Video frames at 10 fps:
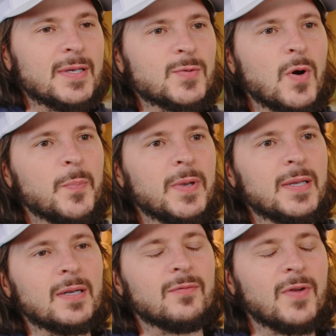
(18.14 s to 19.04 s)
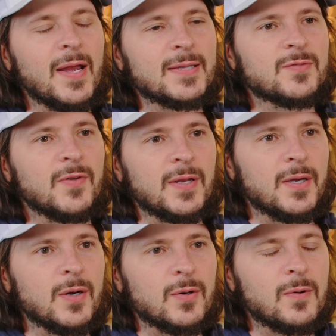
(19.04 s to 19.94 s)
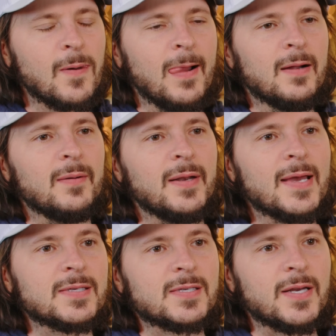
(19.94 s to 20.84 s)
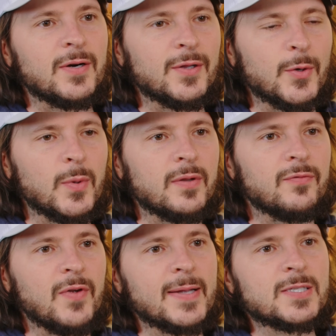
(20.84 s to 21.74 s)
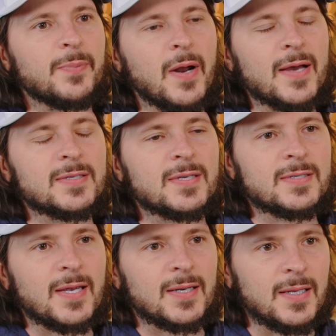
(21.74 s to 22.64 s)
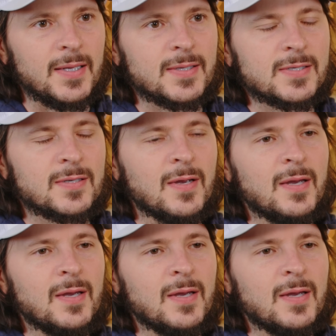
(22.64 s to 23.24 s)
This won't be an advanced video necessarily with advanced process techniques,